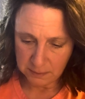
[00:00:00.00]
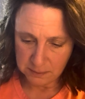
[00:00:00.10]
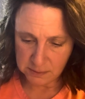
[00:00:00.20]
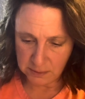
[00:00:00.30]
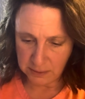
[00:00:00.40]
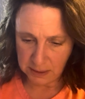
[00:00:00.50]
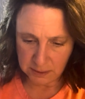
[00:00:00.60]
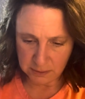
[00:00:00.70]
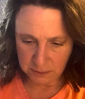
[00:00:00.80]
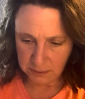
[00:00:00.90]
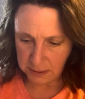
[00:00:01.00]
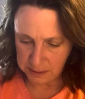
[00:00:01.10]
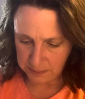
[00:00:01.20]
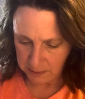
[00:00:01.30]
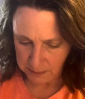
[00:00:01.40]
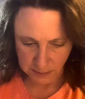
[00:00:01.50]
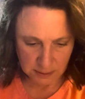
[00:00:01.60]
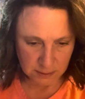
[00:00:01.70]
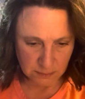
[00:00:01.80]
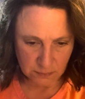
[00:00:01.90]
Sorry, I know you guys probably
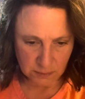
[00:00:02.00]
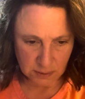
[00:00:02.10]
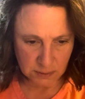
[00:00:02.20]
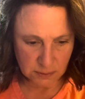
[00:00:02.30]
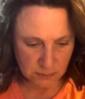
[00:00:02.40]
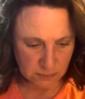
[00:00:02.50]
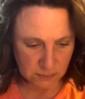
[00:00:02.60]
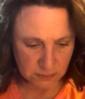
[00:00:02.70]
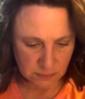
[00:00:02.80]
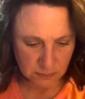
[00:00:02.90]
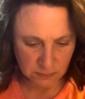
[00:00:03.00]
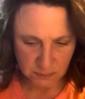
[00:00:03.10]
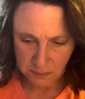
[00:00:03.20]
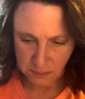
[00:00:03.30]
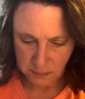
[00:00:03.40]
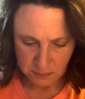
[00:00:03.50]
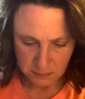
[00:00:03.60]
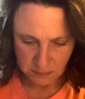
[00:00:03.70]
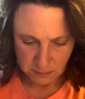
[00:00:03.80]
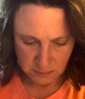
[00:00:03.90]
don't want to.
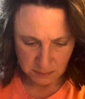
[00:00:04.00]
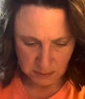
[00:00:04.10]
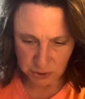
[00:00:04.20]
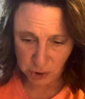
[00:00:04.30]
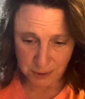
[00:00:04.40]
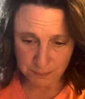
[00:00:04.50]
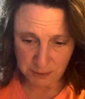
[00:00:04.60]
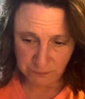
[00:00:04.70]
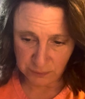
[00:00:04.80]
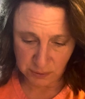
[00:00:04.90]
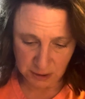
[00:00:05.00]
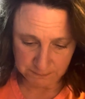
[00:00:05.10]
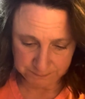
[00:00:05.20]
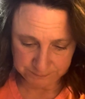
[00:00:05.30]
It shouldn't be fruity.